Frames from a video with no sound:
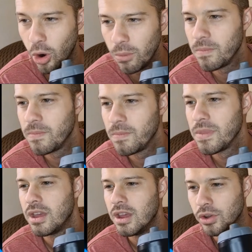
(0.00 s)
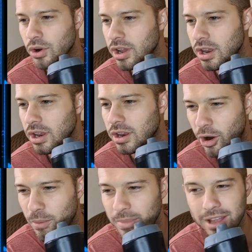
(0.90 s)
no. Illinois,
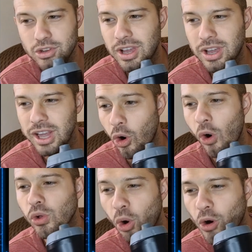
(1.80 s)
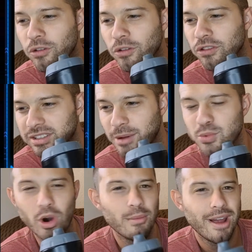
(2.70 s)
no. Man, you guys are all over
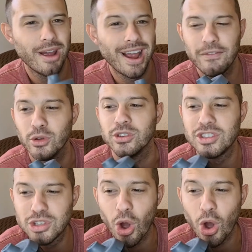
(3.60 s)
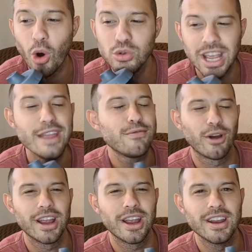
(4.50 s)
except where I'm at. I feel so
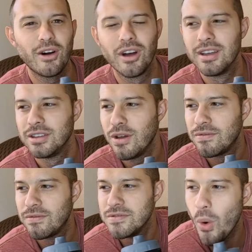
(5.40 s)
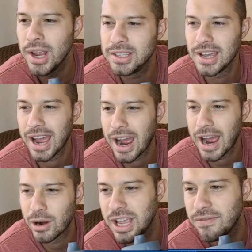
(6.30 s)
safe right now. You have no idea
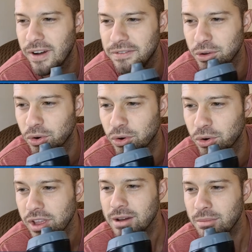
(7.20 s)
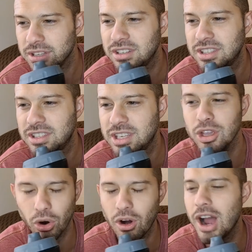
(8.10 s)
how safe I feel. Mississippi,
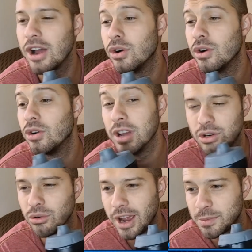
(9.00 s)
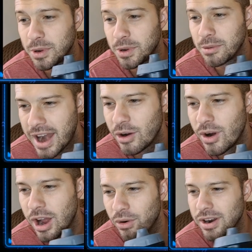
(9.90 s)
you're Ohio. It is correct, but I'm not in
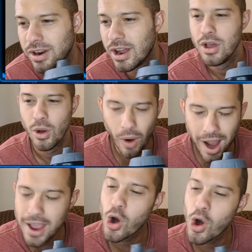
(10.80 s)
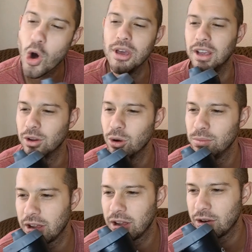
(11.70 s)
Ohio right now. Wyoming,
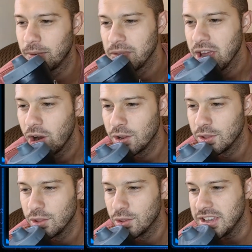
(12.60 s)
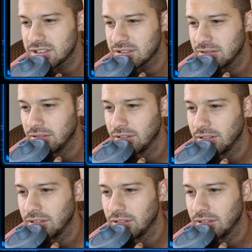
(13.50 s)
nope, not in Ohio. Are you in the Northeast?